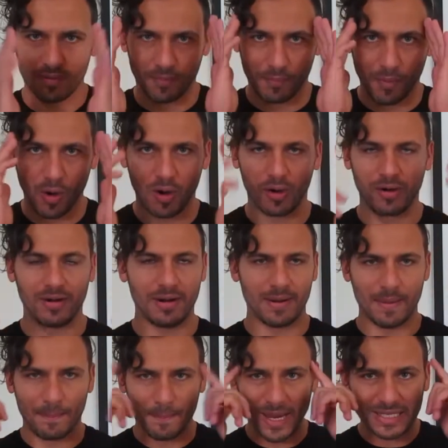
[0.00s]
more
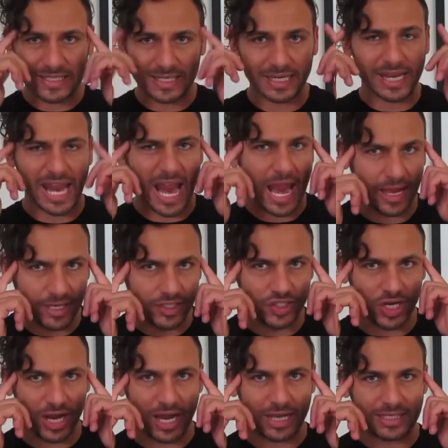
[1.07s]
mentally
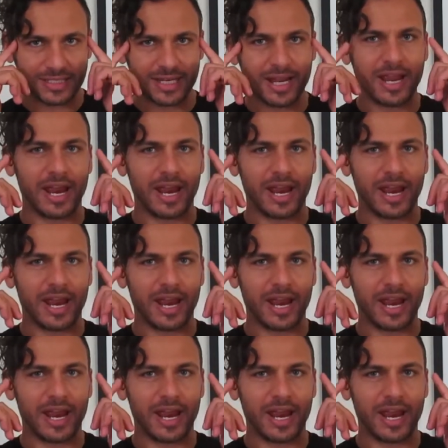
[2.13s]
energized